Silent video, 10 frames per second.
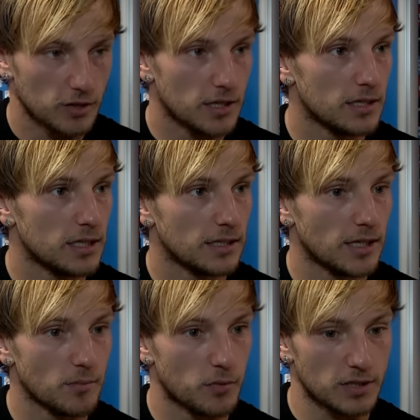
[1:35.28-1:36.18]
It's a
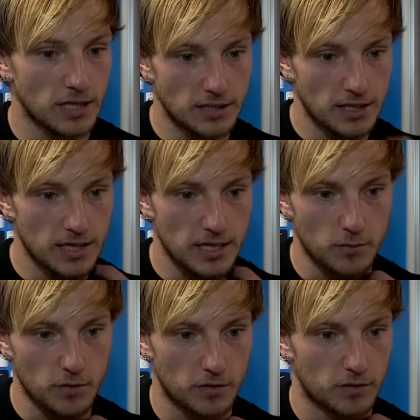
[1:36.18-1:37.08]
really good,
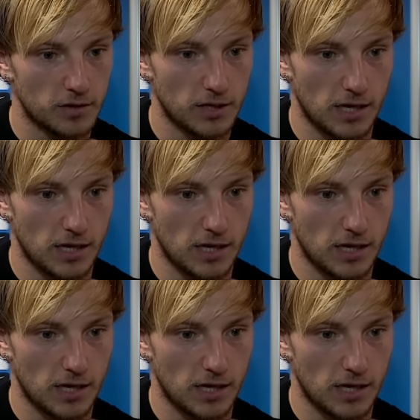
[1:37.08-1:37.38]
important trophy.